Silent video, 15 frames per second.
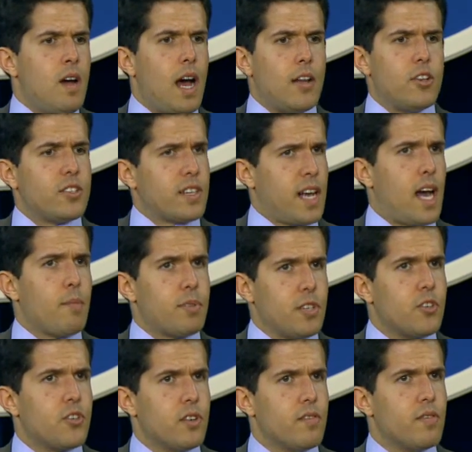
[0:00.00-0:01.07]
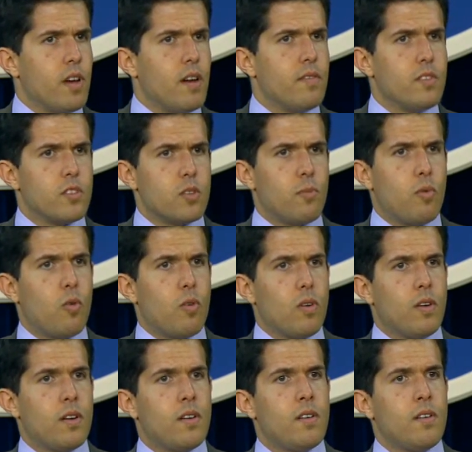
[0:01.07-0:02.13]
just the composition of the support
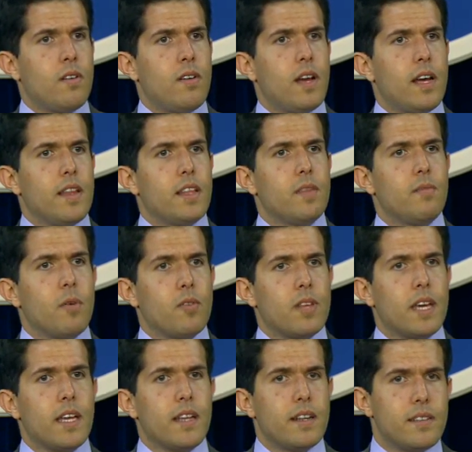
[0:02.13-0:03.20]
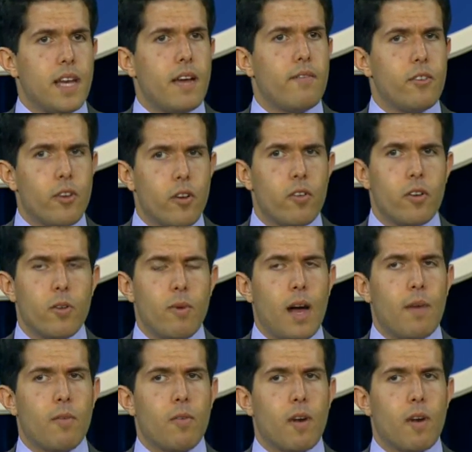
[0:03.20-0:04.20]
that both candidates have. You go to an Obama